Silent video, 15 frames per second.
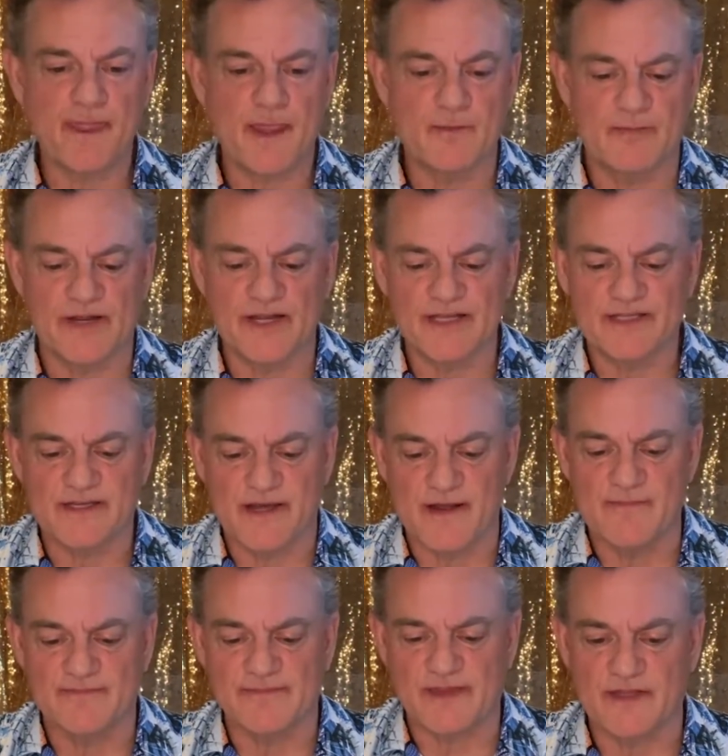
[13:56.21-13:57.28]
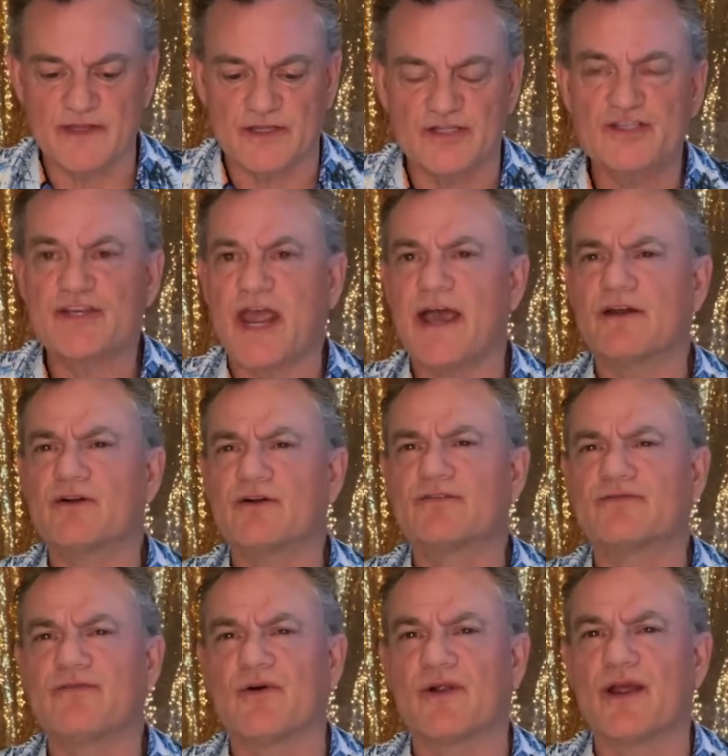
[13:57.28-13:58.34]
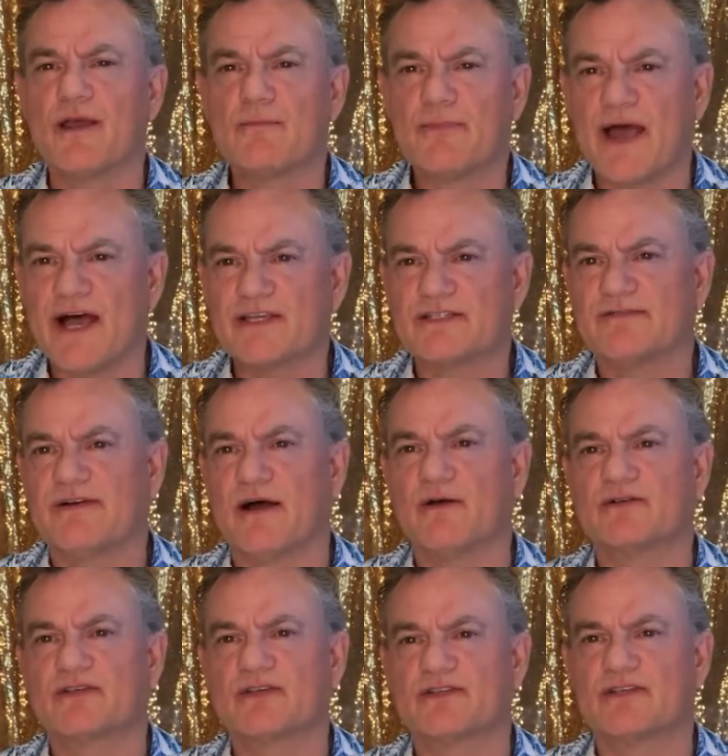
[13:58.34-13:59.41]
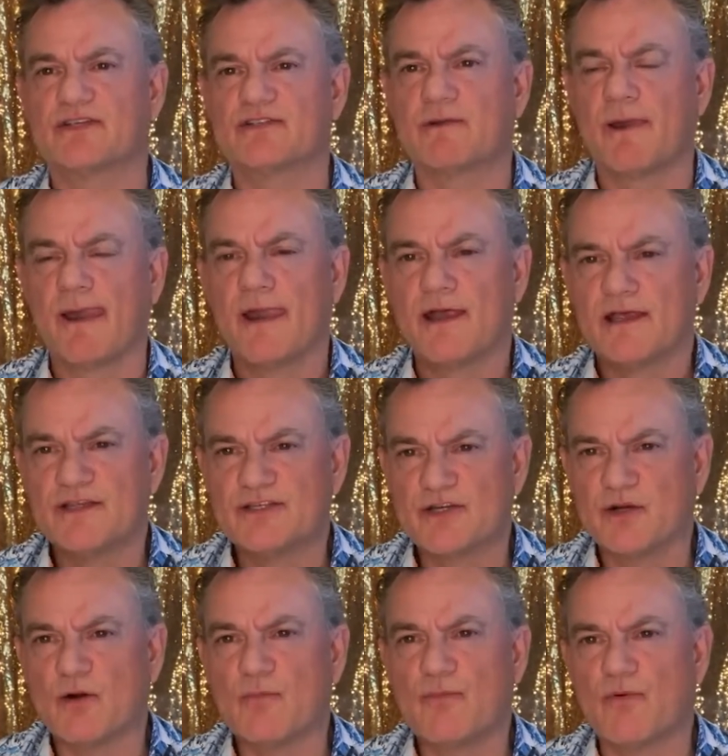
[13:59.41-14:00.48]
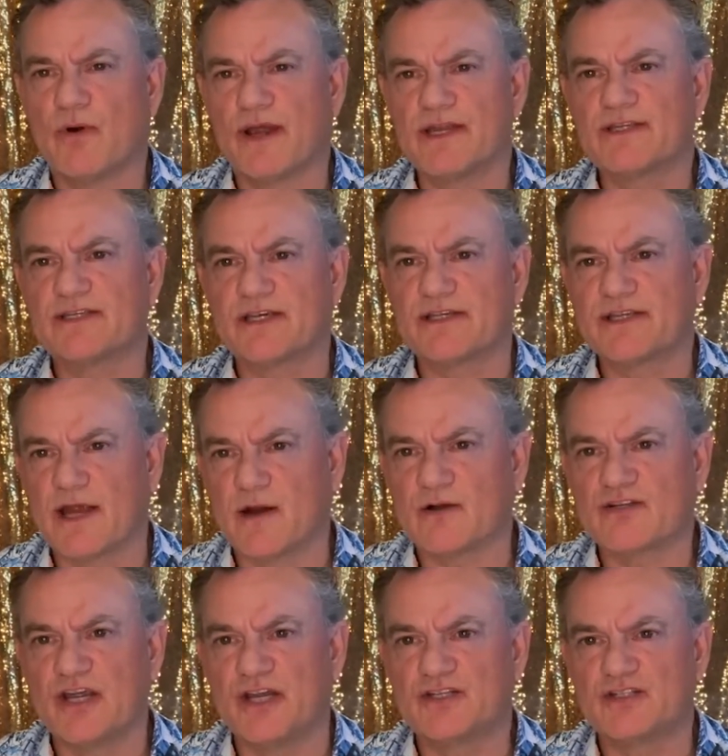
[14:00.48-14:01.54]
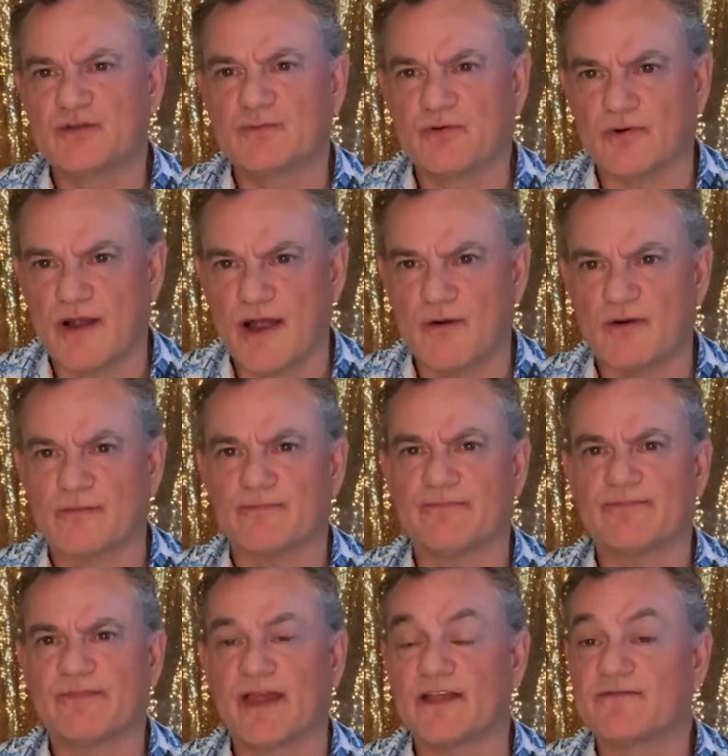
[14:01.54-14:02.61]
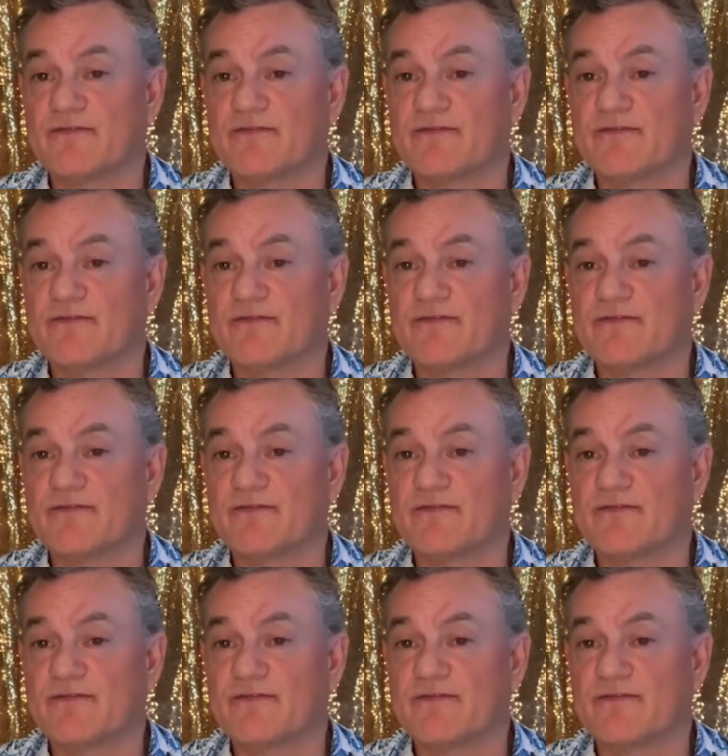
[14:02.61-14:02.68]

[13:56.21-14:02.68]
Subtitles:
But the standard for passive houses is zero point 0.6 air changes per hour. That's